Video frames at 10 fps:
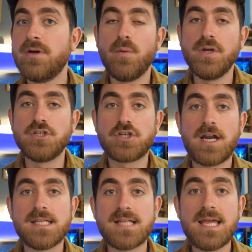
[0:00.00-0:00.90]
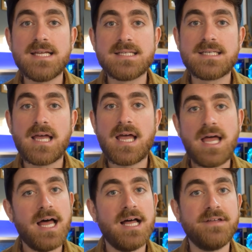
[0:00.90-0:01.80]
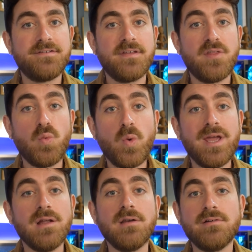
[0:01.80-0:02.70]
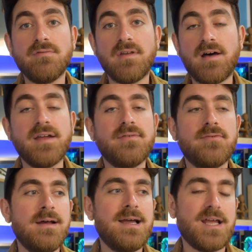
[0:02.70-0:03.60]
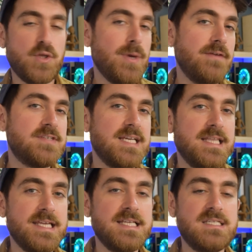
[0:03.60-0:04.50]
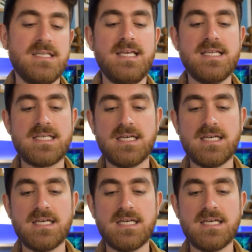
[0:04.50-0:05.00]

which translates as the wheel of life. And you may have seen these. It's